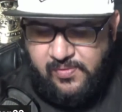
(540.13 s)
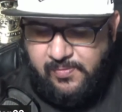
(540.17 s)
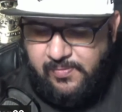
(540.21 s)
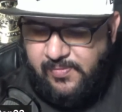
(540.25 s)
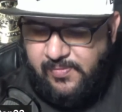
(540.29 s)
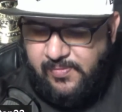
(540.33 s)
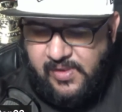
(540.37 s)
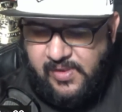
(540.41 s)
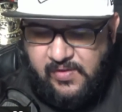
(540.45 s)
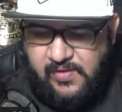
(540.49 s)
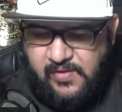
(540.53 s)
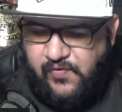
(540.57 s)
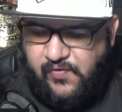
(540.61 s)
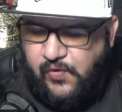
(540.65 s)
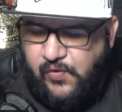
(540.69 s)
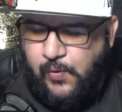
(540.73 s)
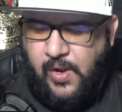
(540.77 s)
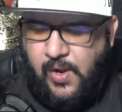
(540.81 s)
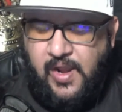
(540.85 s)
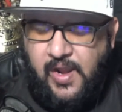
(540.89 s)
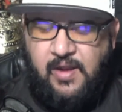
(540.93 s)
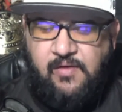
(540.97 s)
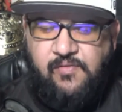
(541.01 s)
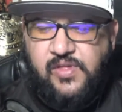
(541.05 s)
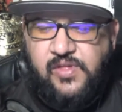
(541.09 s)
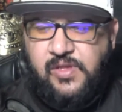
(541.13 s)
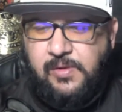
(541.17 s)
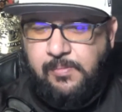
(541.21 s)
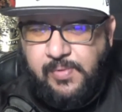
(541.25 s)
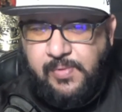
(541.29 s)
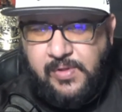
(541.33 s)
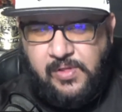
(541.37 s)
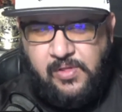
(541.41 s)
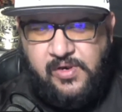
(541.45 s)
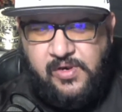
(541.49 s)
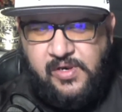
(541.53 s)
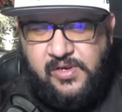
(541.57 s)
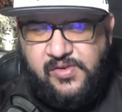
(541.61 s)
if you have the
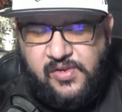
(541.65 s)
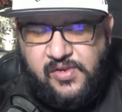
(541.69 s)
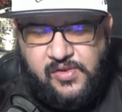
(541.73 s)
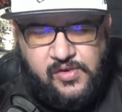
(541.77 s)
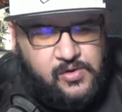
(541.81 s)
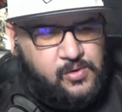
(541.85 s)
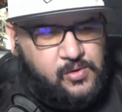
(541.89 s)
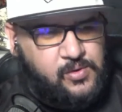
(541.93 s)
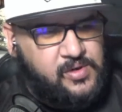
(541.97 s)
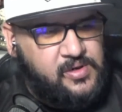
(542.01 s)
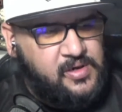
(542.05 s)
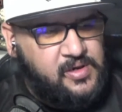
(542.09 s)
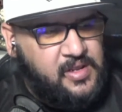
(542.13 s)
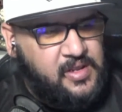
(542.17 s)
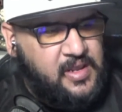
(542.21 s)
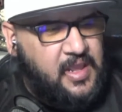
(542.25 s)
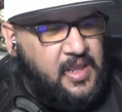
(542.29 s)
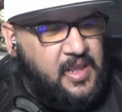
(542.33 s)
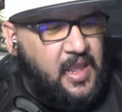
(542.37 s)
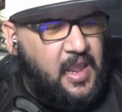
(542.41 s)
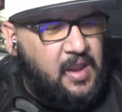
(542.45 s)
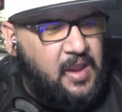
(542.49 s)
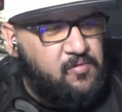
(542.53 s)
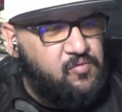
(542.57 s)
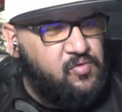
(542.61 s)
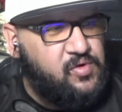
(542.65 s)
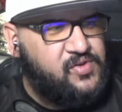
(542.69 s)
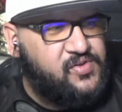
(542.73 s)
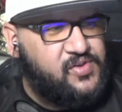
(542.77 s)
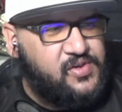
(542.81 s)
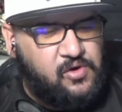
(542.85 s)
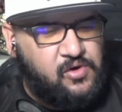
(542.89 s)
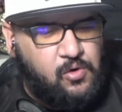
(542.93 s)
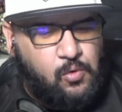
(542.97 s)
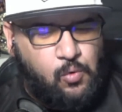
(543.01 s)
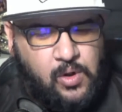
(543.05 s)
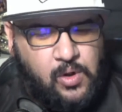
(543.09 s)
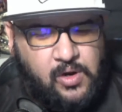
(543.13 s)
ability to do it, every
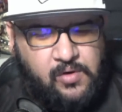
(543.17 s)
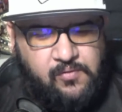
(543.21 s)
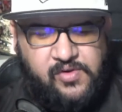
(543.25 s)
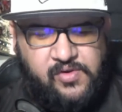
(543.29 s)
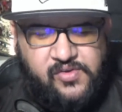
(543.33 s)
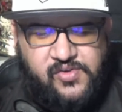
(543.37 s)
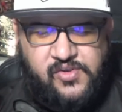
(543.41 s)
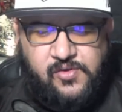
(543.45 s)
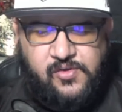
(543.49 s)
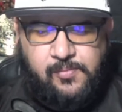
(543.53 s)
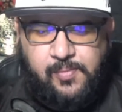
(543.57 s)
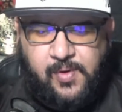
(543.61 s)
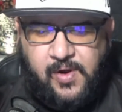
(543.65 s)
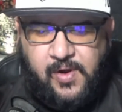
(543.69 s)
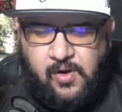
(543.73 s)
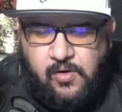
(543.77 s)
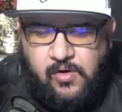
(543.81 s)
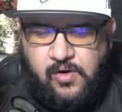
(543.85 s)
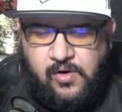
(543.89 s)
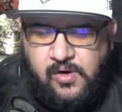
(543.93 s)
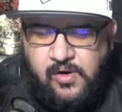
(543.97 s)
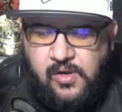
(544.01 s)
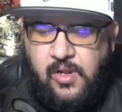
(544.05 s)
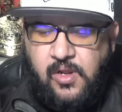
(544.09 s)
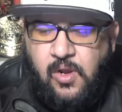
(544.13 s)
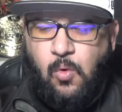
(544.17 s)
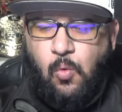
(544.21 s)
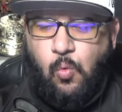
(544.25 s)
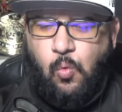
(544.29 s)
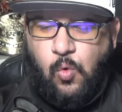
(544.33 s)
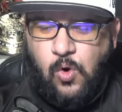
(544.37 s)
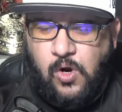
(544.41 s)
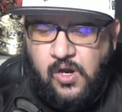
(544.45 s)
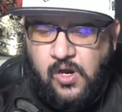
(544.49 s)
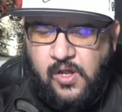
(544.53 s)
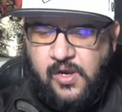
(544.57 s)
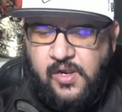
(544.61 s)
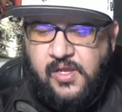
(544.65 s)
single one of us as a parent
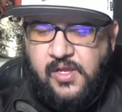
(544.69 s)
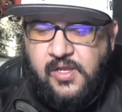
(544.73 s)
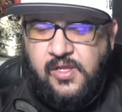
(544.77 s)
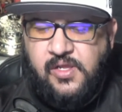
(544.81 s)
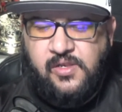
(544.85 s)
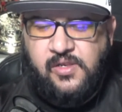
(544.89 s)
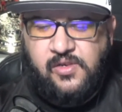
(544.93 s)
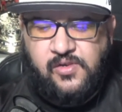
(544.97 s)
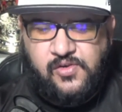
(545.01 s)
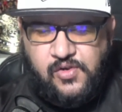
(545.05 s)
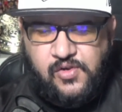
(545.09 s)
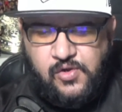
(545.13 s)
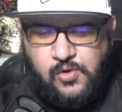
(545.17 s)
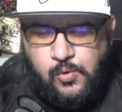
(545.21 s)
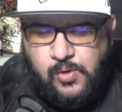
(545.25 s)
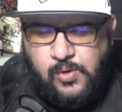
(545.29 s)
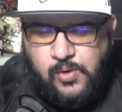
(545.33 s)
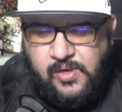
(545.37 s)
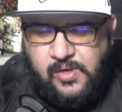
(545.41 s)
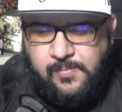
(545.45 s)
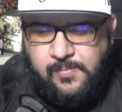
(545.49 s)
would do it.